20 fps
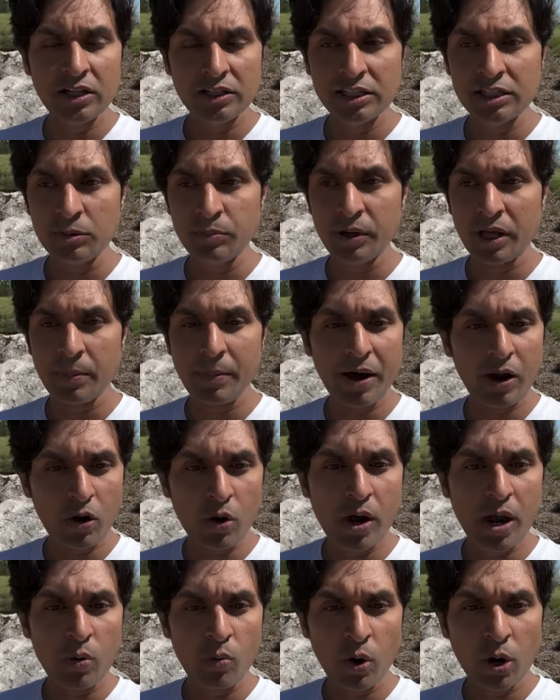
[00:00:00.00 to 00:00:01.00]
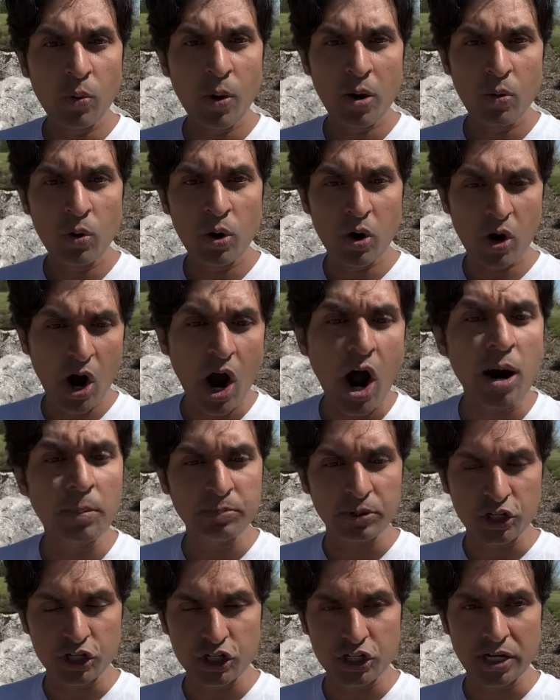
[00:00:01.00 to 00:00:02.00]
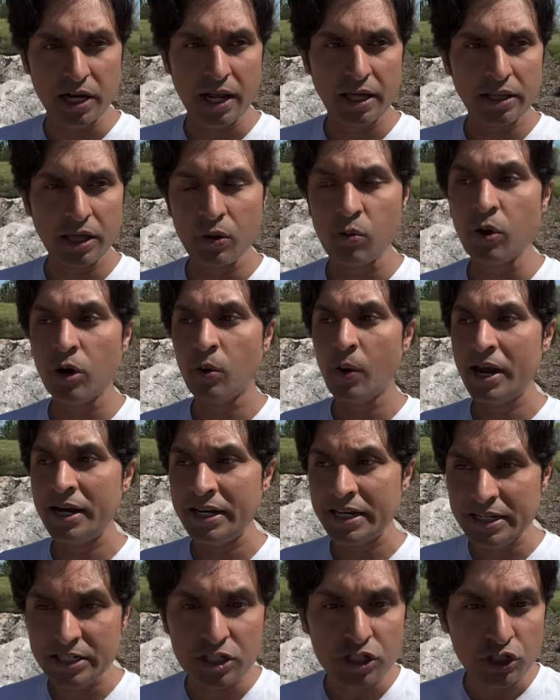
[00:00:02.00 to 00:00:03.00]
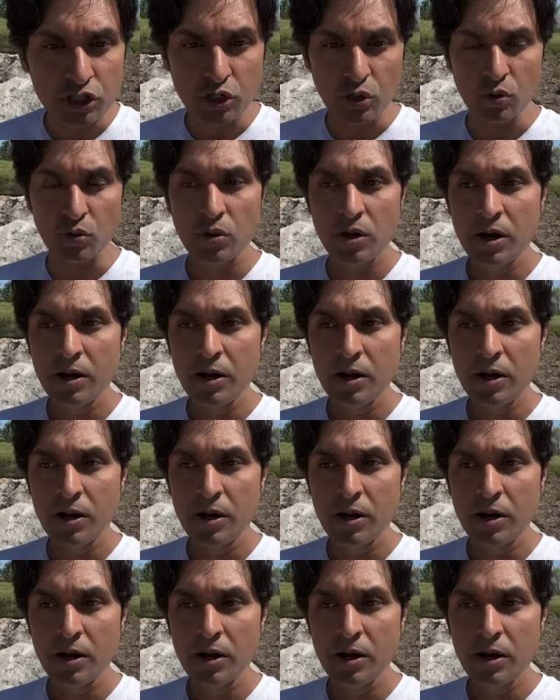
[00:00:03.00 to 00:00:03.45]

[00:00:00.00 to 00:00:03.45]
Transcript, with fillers: little bit about, okay, what do I want to accomplish today? Like, what do I need to do?